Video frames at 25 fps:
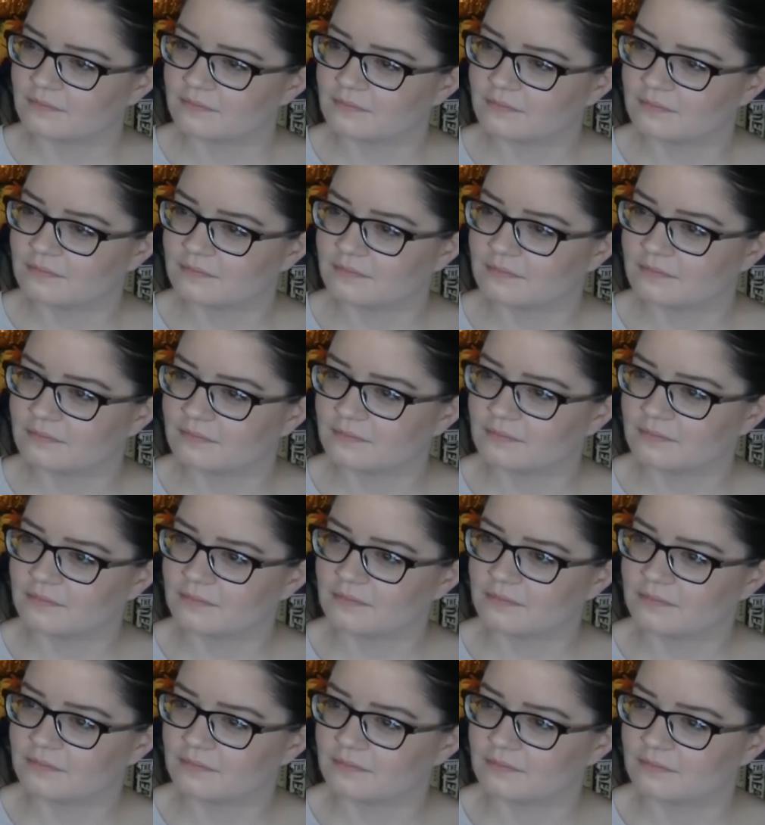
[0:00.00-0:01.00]

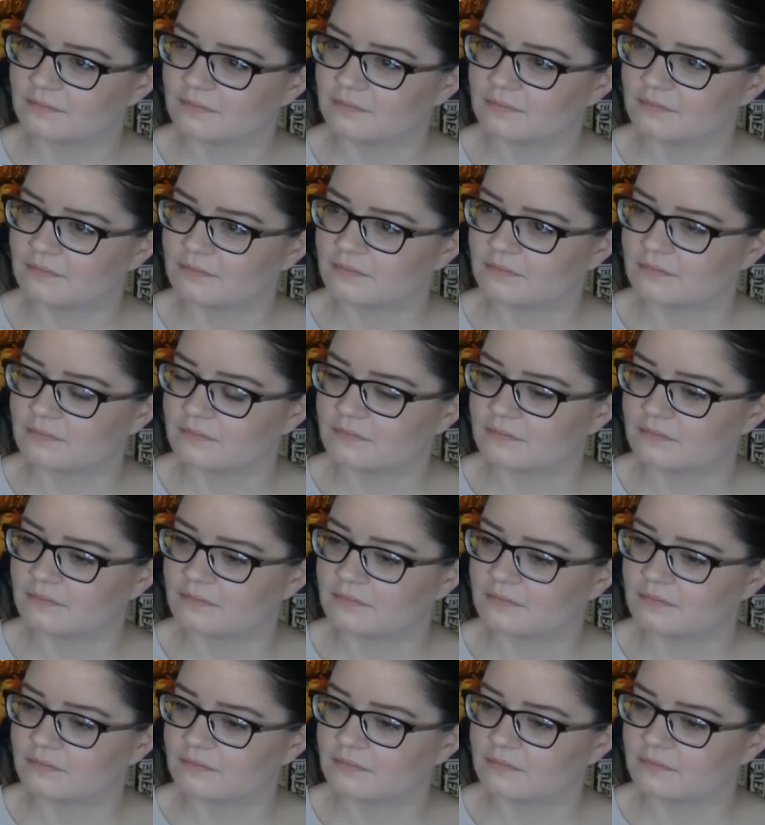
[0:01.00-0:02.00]

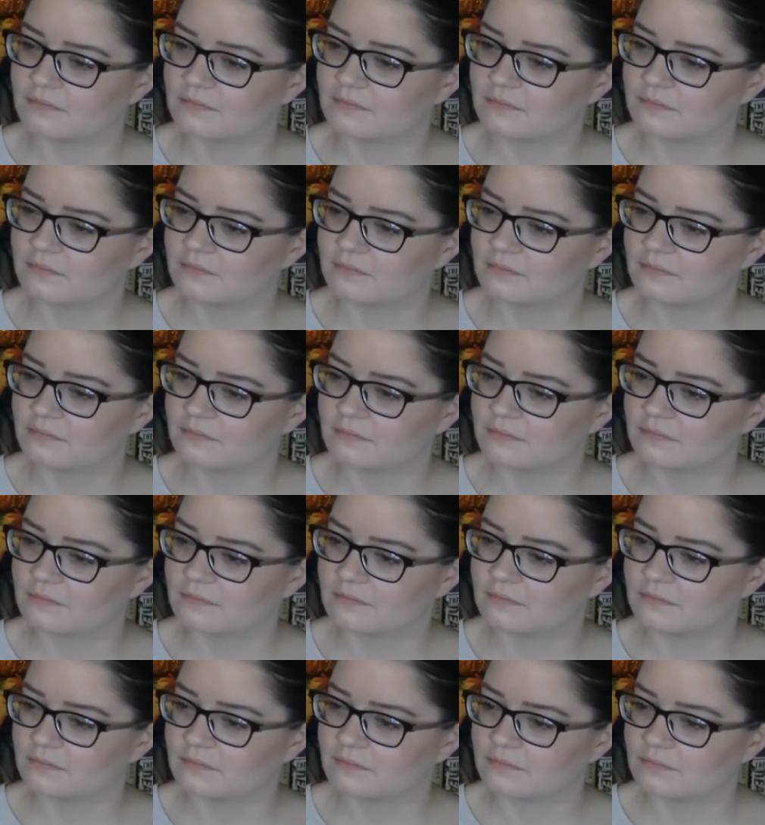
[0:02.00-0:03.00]

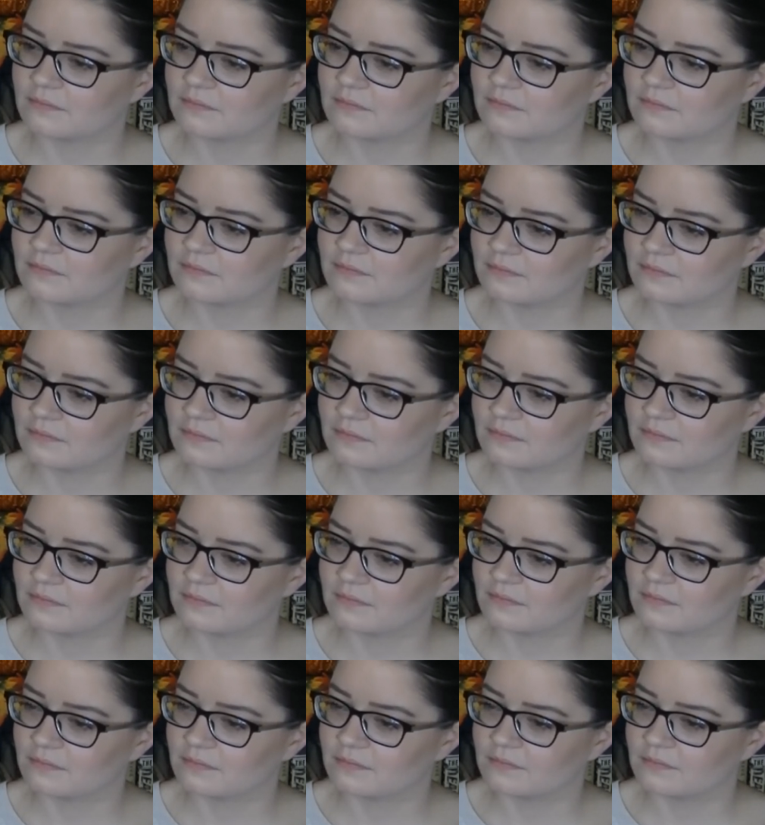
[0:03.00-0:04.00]

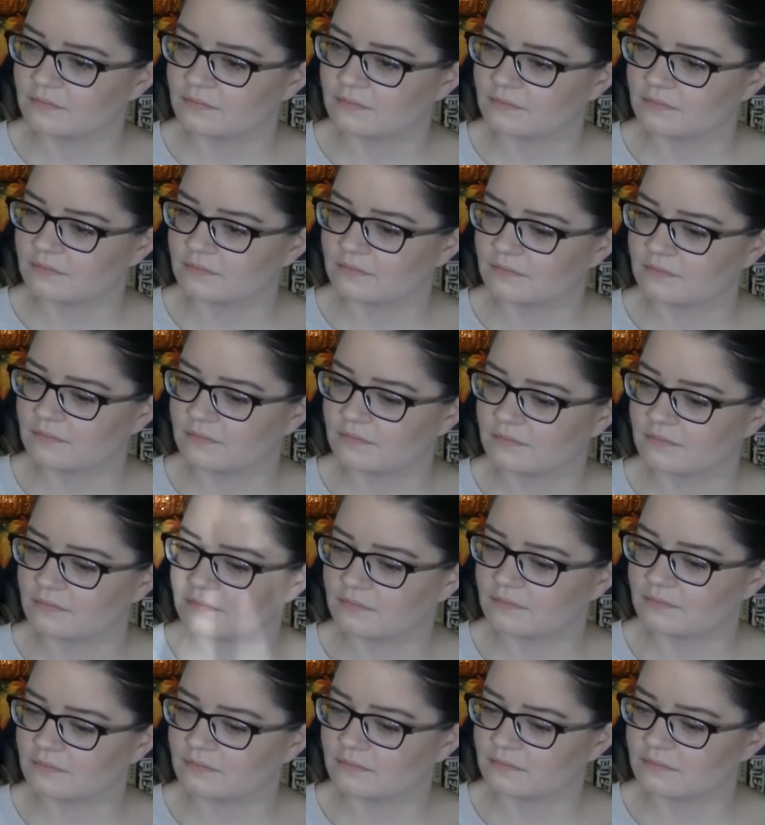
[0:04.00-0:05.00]

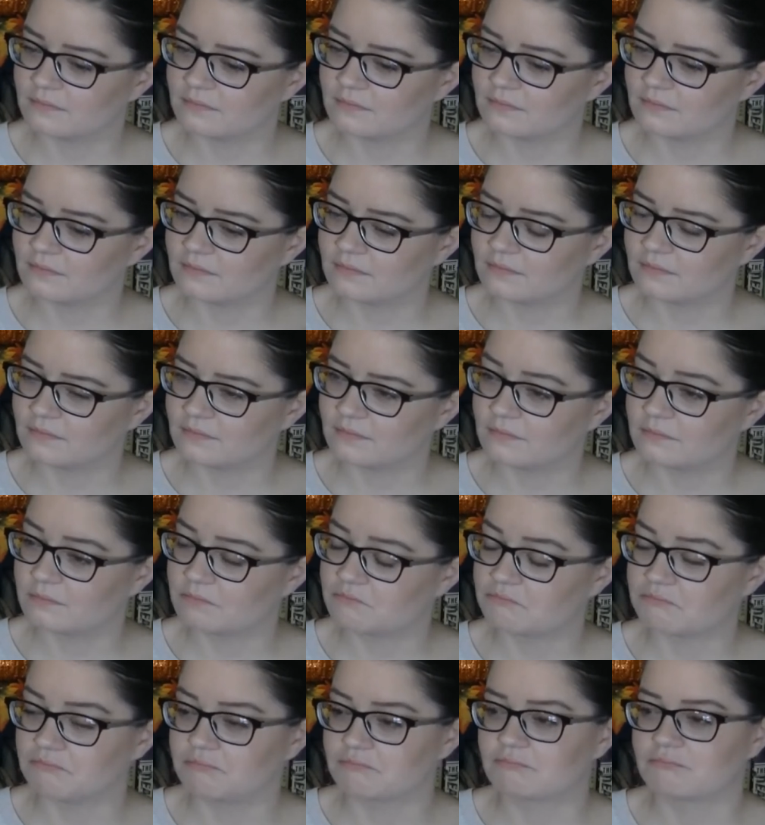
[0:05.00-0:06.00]

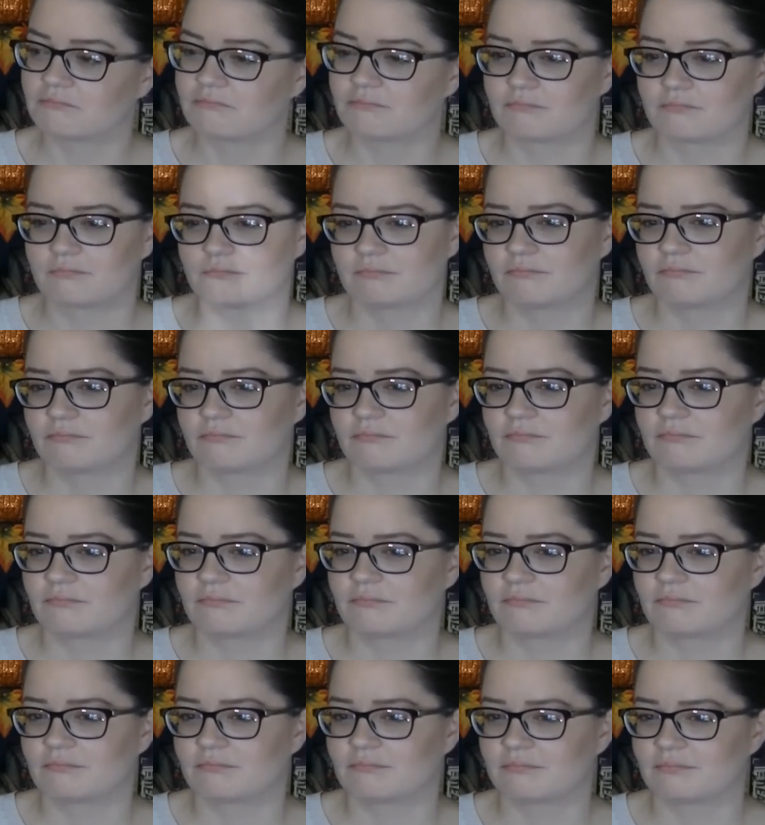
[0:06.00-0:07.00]

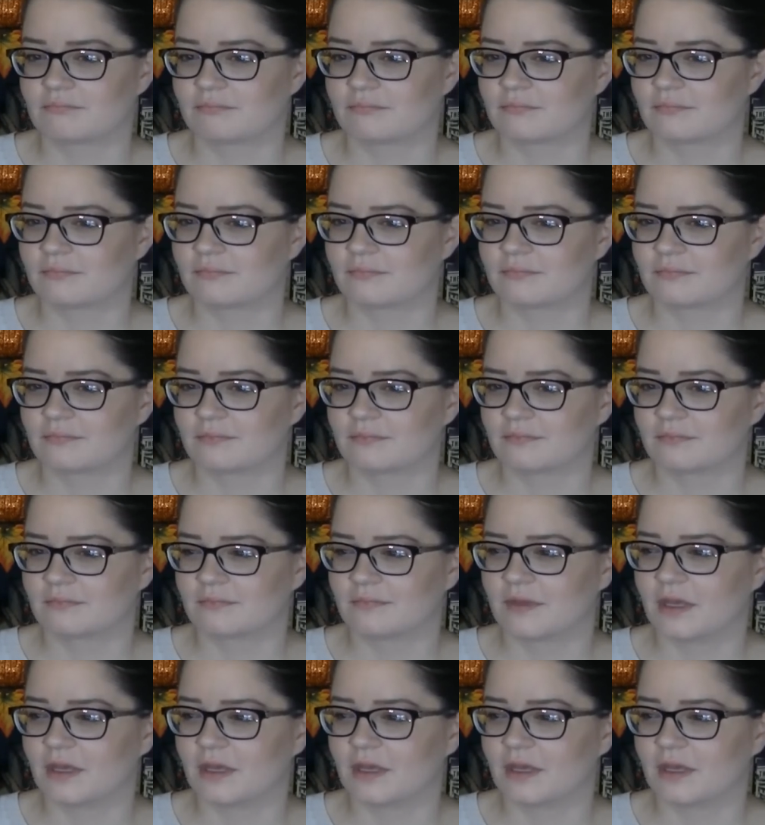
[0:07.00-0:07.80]
[no speech]